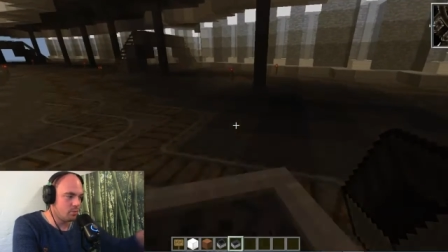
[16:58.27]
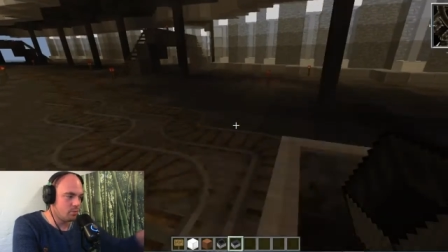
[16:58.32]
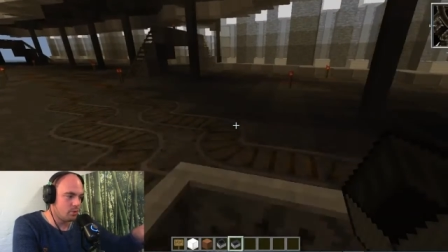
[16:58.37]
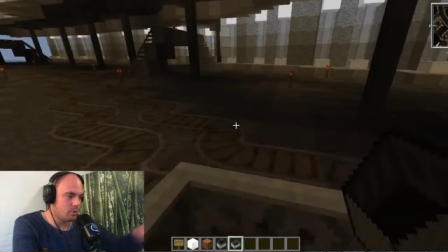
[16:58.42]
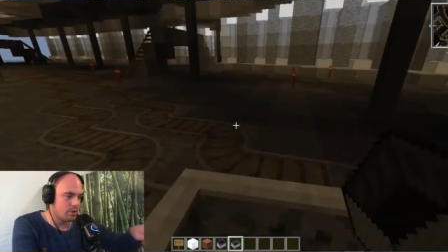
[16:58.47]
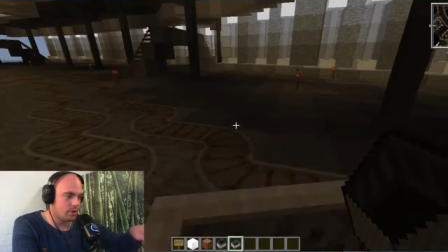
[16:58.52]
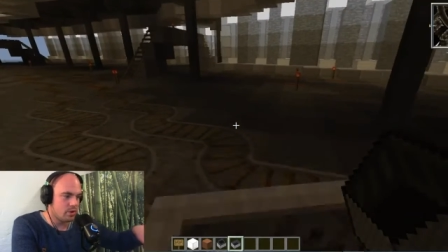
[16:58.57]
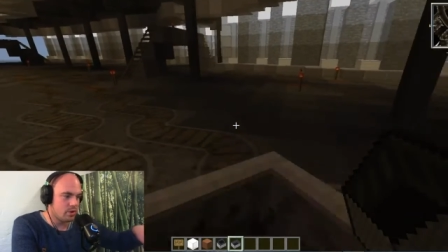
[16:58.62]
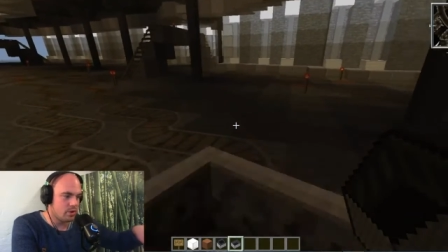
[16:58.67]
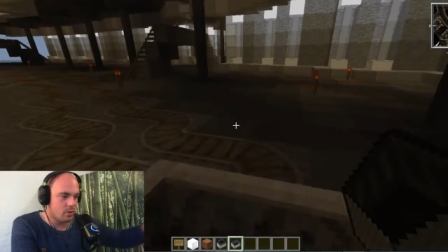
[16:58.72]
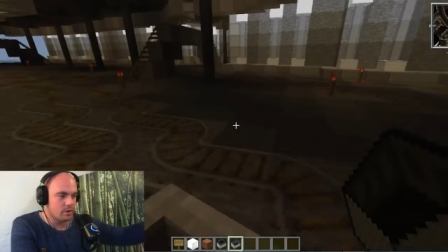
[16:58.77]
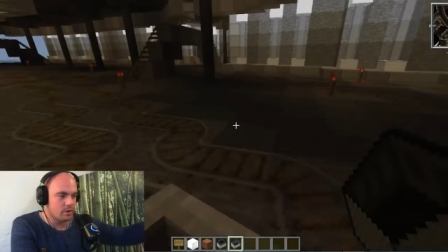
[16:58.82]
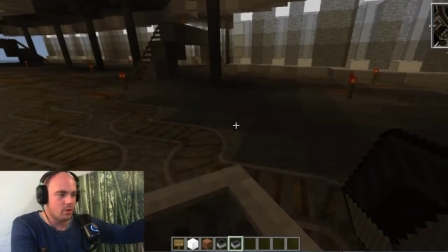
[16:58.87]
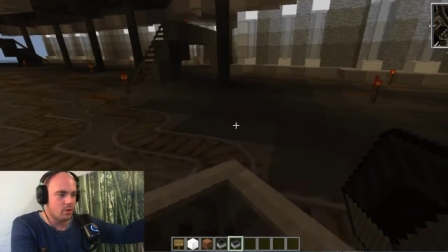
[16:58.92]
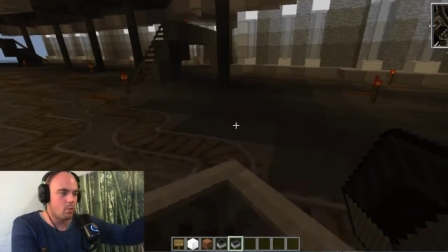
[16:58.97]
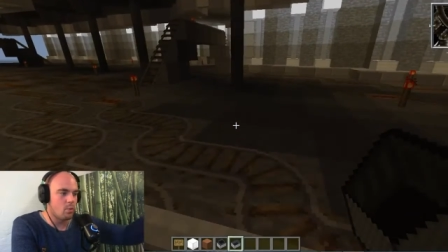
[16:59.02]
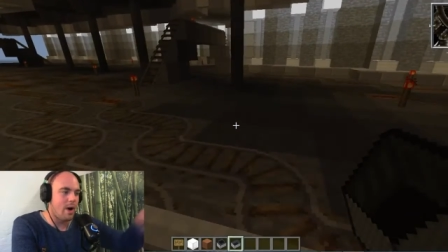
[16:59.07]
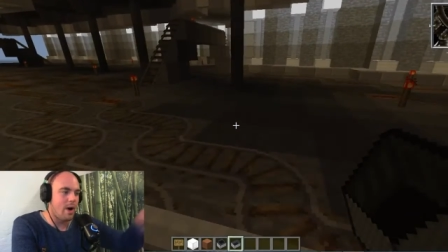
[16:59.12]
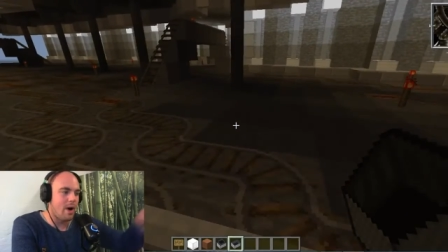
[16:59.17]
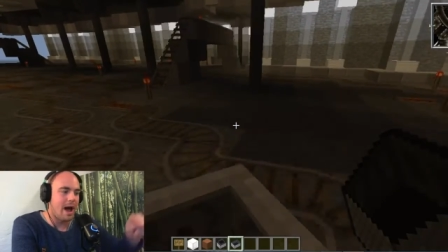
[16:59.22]
we're going
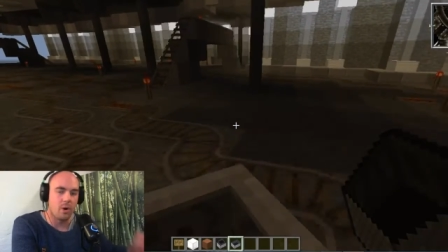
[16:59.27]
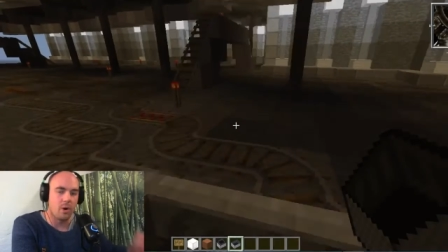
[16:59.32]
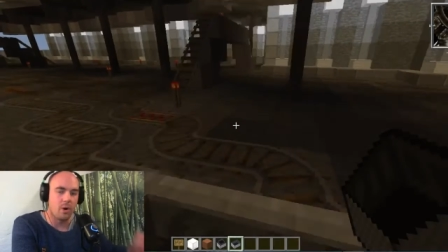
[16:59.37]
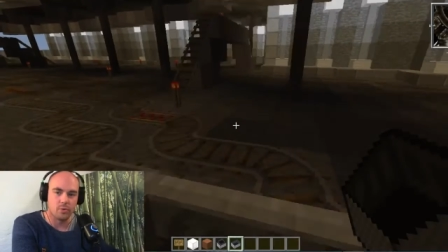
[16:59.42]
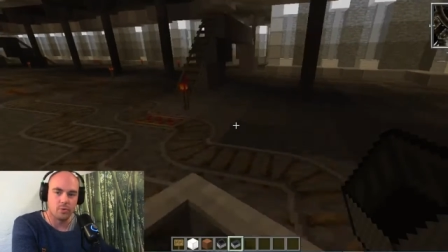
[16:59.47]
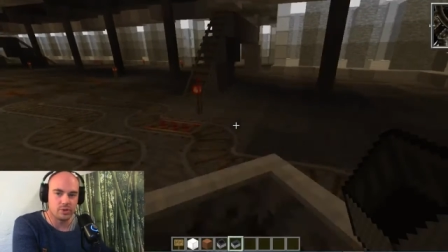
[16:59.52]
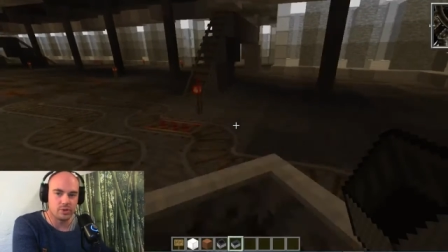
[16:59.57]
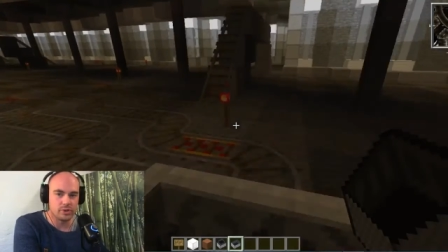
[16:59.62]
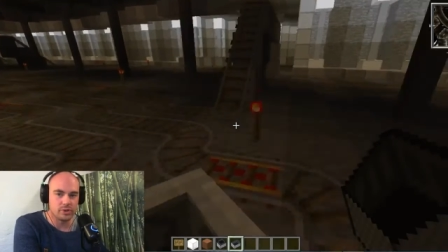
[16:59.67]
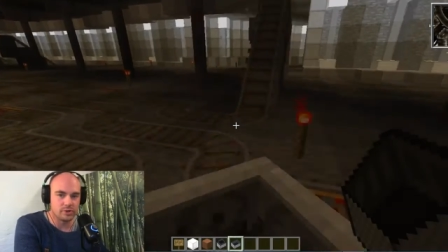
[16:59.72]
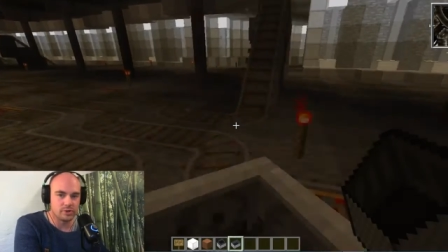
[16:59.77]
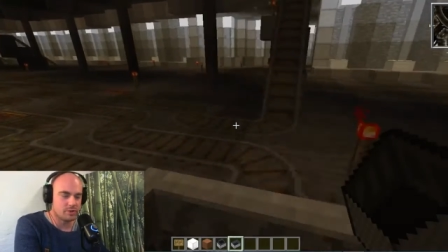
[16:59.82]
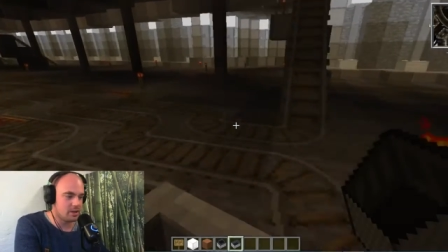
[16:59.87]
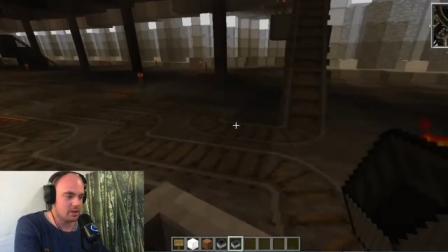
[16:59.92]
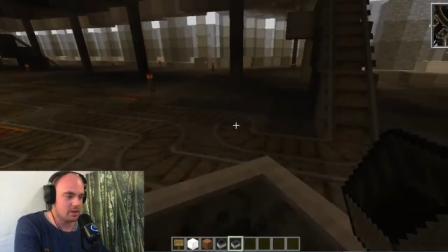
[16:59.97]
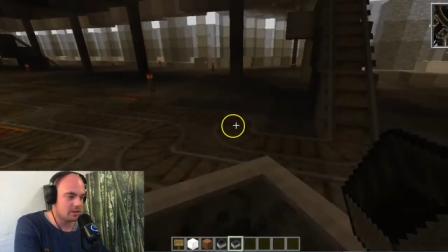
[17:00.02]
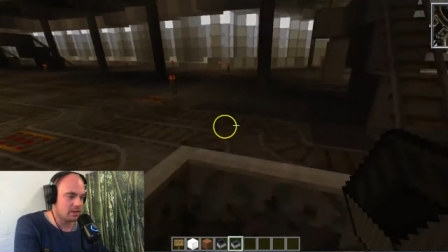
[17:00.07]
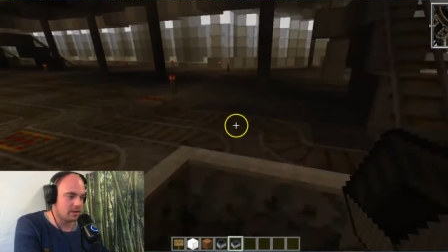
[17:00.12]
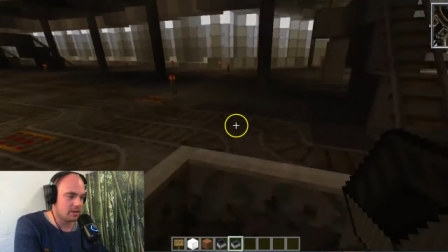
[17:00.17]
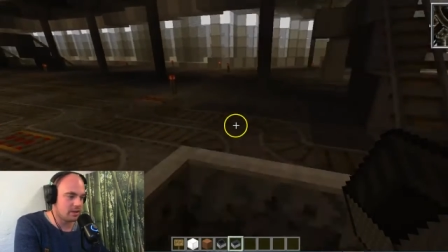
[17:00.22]
around,
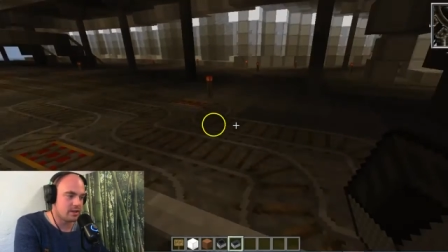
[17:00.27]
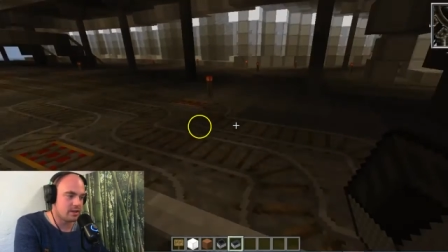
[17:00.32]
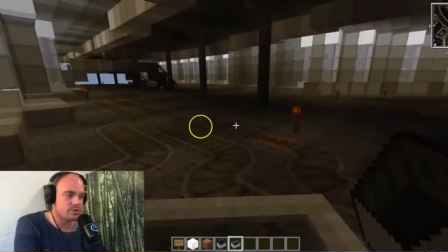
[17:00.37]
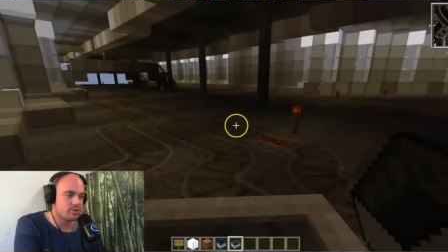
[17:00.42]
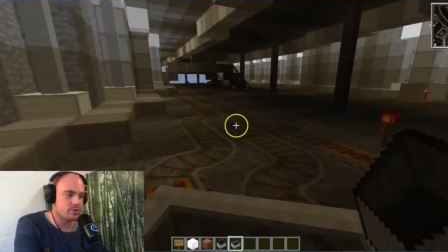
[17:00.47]
like in a